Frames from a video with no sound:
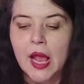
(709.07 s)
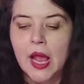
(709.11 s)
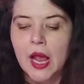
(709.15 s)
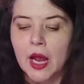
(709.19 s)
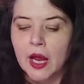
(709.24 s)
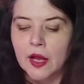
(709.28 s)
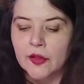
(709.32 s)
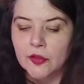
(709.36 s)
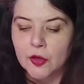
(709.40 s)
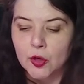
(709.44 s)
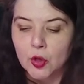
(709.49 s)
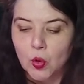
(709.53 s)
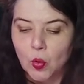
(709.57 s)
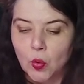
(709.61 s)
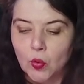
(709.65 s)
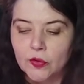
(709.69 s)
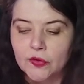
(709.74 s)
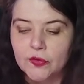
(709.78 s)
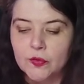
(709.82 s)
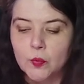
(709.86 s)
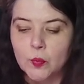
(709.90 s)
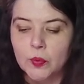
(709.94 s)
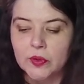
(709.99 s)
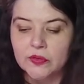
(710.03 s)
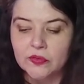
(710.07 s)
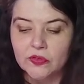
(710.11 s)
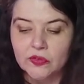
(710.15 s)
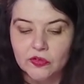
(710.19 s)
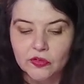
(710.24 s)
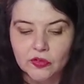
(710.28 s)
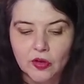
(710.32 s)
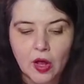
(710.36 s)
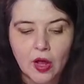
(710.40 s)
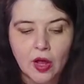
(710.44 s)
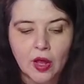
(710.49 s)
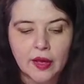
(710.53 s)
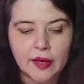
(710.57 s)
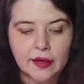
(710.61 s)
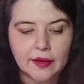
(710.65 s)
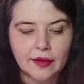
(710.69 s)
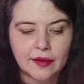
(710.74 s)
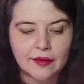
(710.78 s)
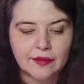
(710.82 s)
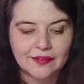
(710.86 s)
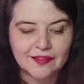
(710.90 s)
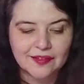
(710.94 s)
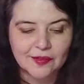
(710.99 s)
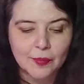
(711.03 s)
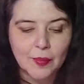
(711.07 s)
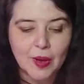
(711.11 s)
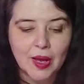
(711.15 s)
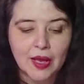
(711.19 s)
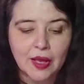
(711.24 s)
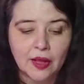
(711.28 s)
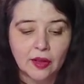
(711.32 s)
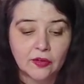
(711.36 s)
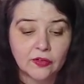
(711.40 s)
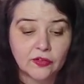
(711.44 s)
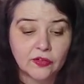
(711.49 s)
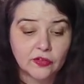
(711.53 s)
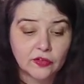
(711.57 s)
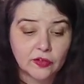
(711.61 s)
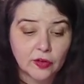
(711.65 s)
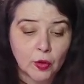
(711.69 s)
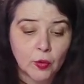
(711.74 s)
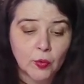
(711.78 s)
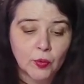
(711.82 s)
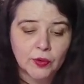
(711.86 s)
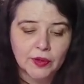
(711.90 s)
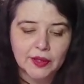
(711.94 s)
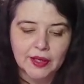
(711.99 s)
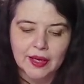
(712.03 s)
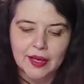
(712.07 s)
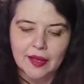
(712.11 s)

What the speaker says: and the golden one saw it and smiled slowly,